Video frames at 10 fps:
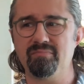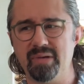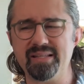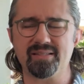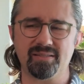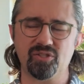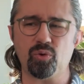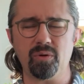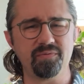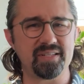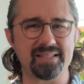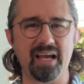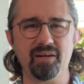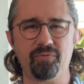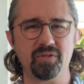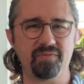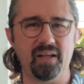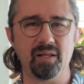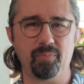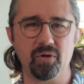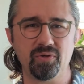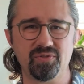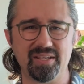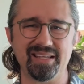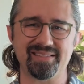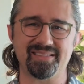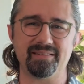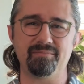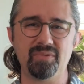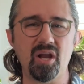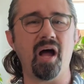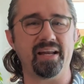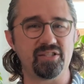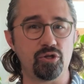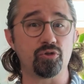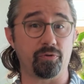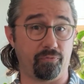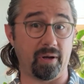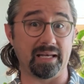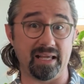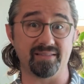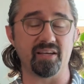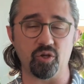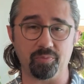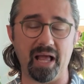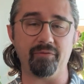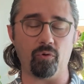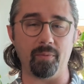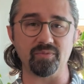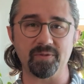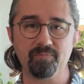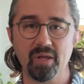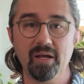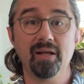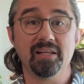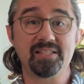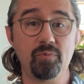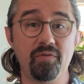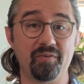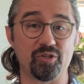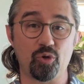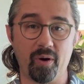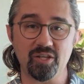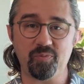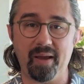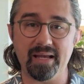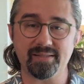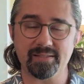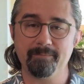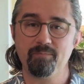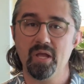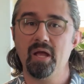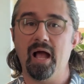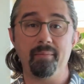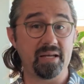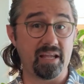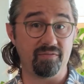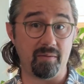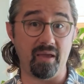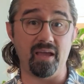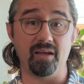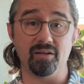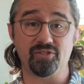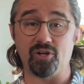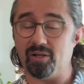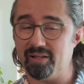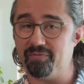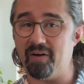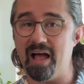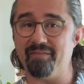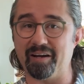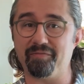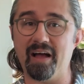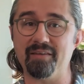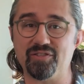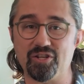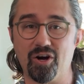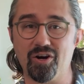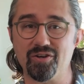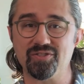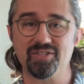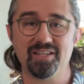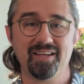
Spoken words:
it's sort of designed for developers. It's not as user-friendly as the other platforms. Let's move on to Squarespace. I'm going to give them a solid 5 out of 5 stars